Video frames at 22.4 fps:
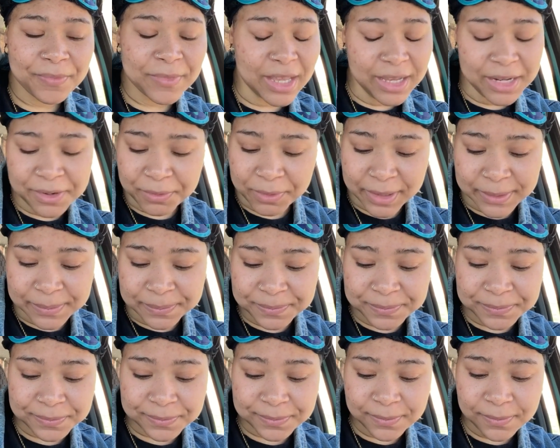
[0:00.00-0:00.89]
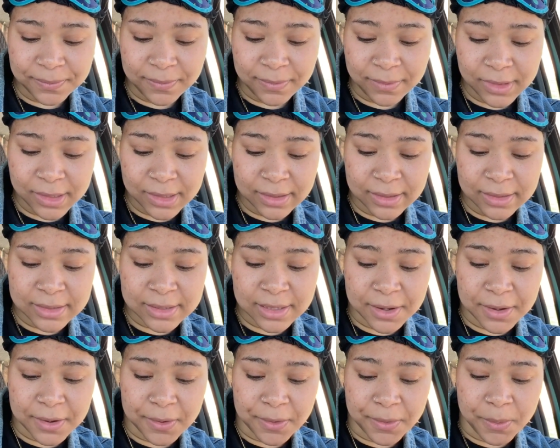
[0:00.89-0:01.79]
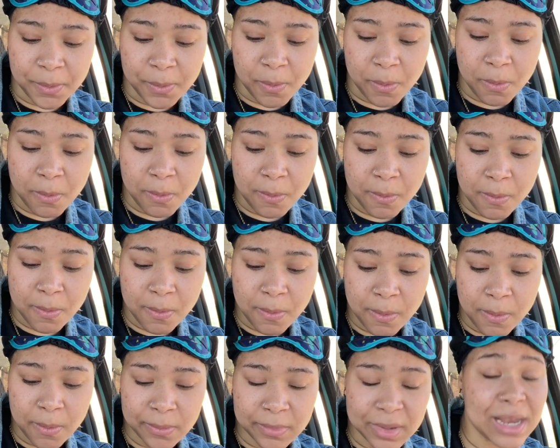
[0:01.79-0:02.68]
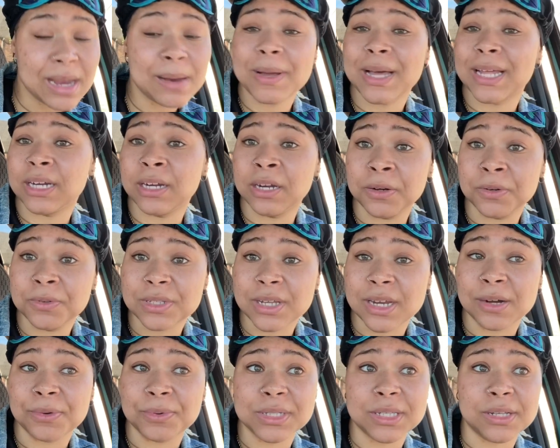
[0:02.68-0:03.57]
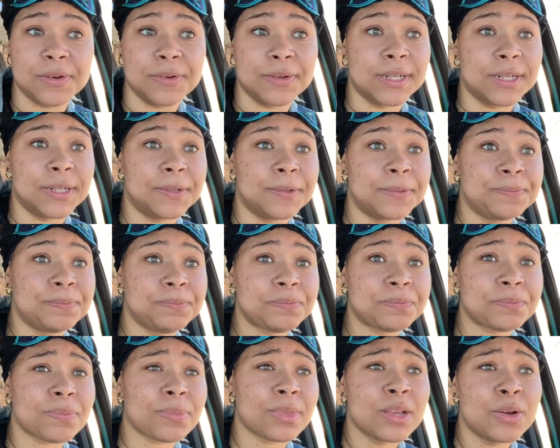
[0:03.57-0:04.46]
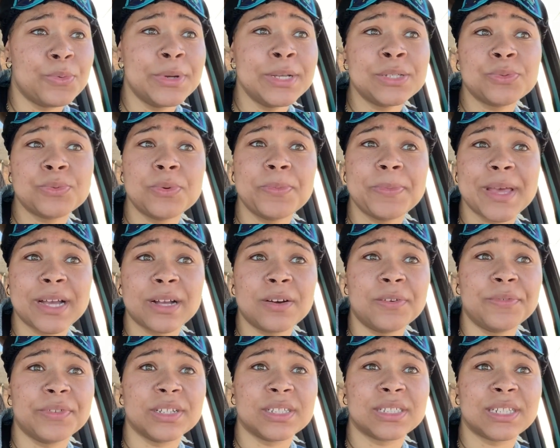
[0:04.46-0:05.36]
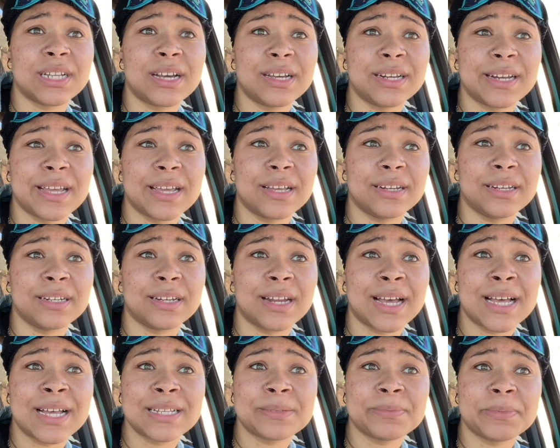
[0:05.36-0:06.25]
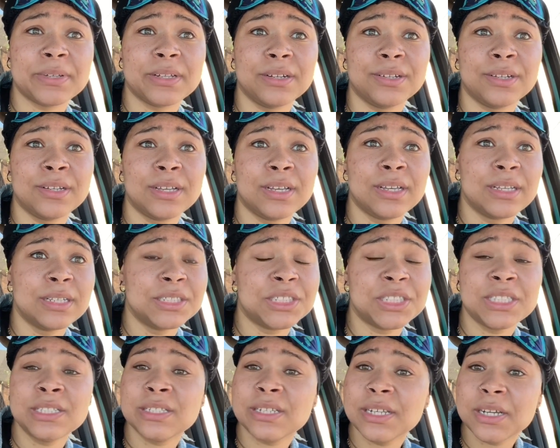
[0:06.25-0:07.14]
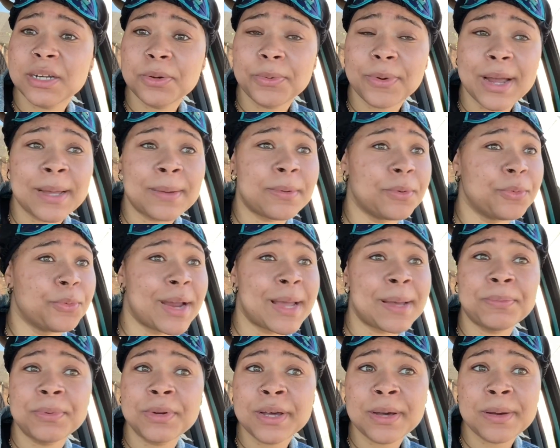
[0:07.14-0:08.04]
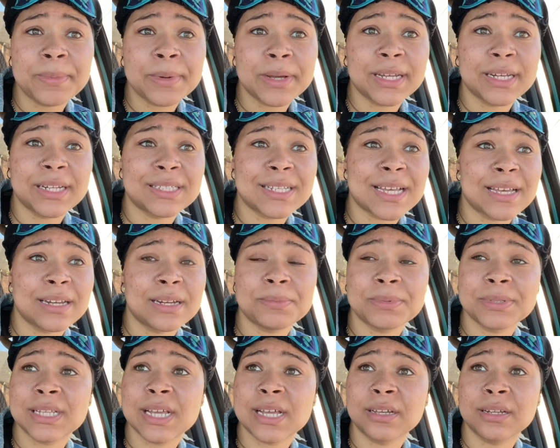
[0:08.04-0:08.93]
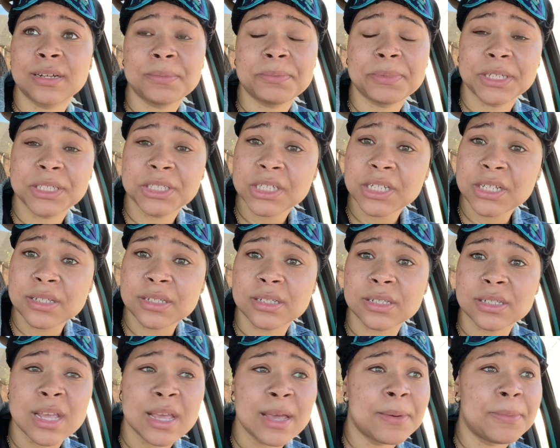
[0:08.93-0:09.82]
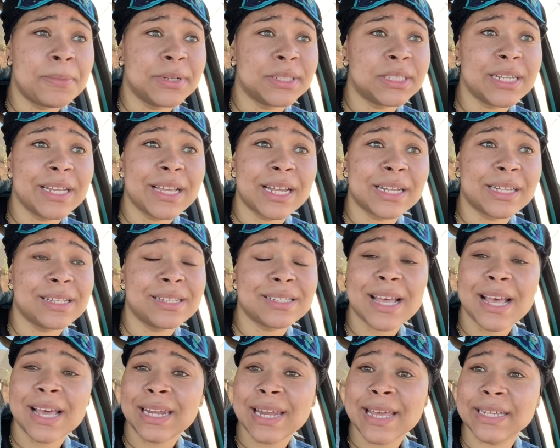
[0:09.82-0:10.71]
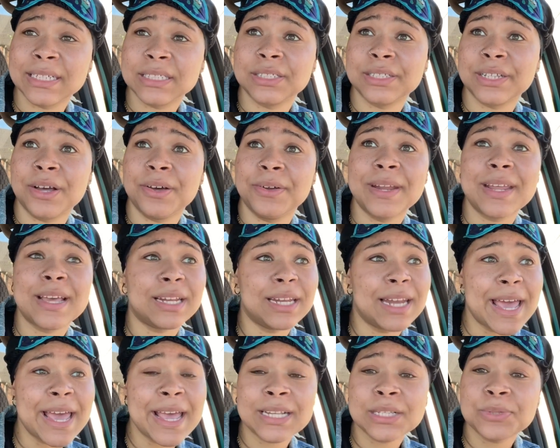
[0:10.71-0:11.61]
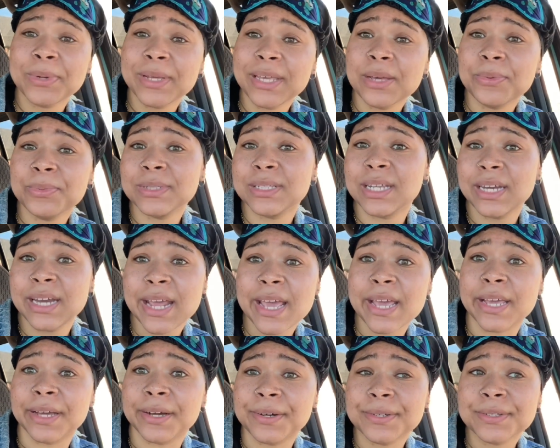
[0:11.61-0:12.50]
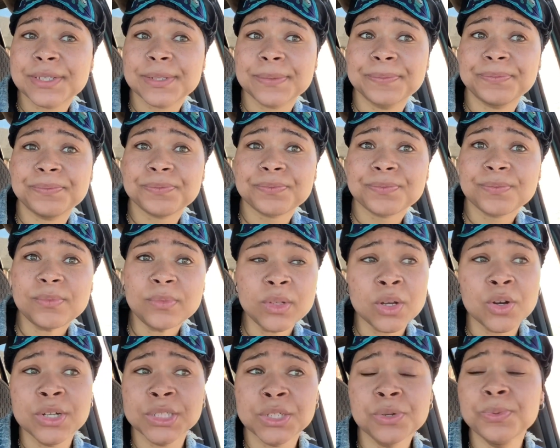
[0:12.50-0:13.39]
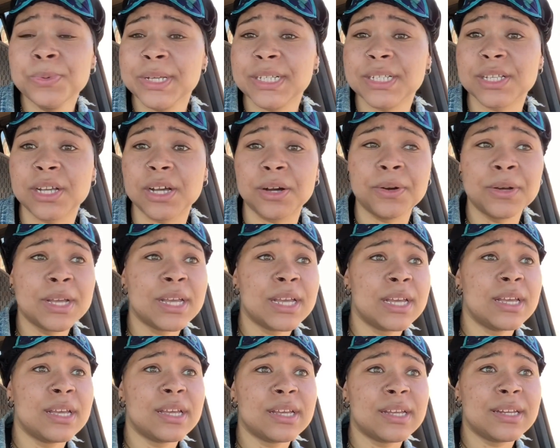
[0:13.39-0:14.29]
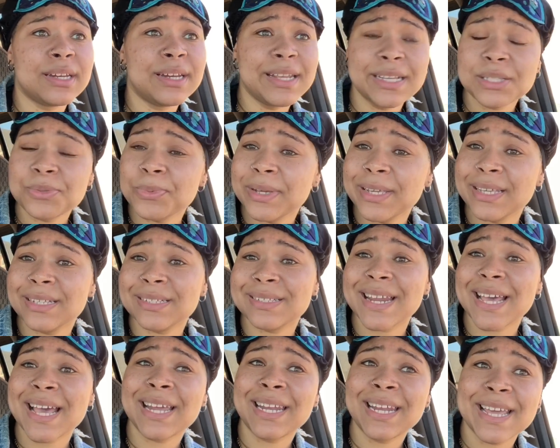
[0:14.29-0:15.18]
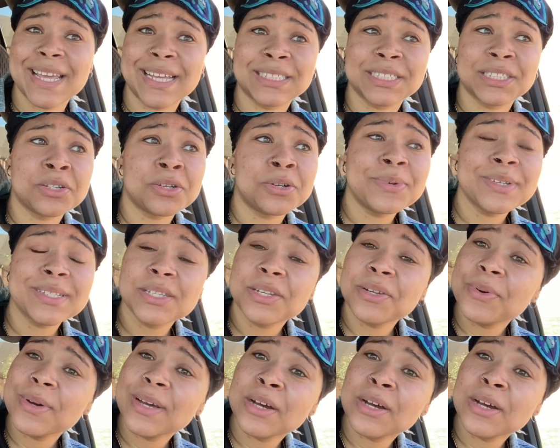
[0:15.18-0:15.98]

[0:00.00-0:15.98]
Anyway, so everybody knows now what's going on. We swoop back over to Star down at the hospital. She's still wrapped up, honey, tied up and tangled up in Jesus. But she got these eyelashes on. Now, last week it was the nails. Or 2 weeks ago. This week it's the eyelashes. Who is